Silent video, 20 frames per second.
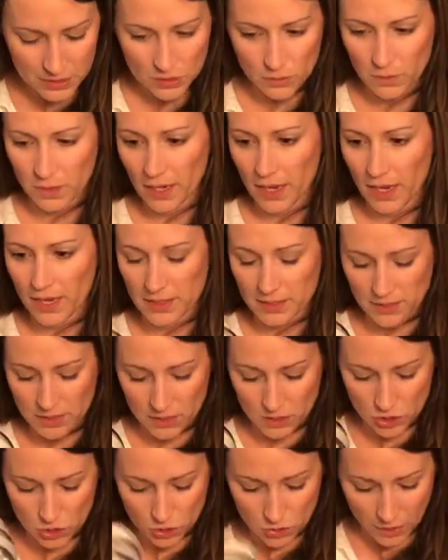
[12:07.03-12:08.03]
So it has
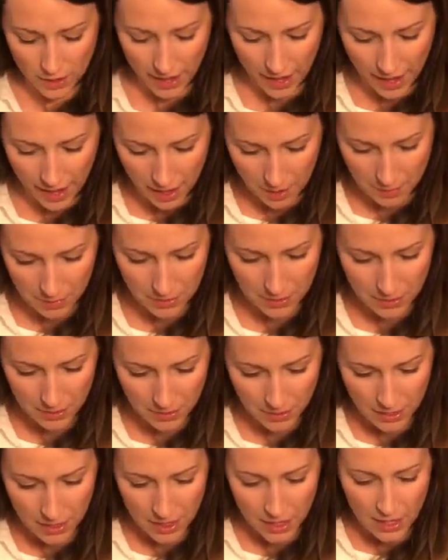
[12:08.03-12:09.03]
the strap.
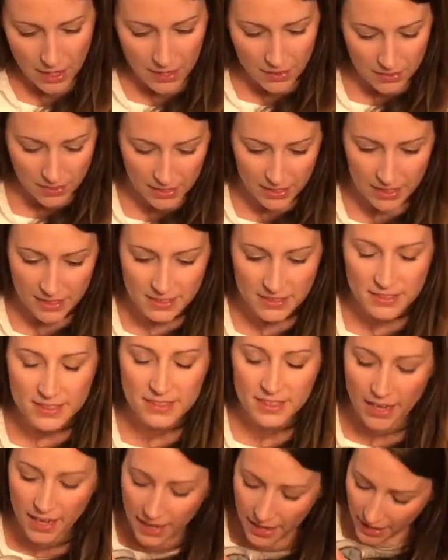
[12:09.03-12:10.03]
The
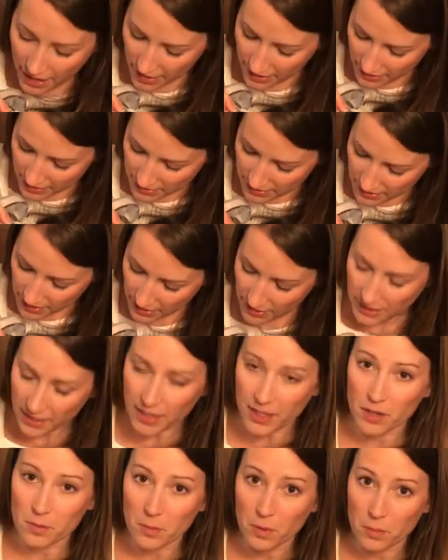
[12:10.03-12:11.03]
inside is like an
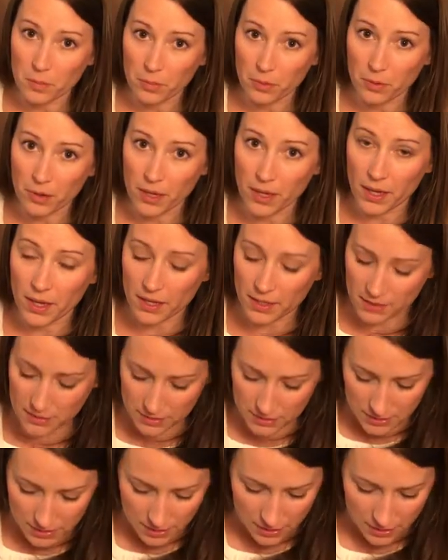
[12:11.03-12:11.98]
animal print.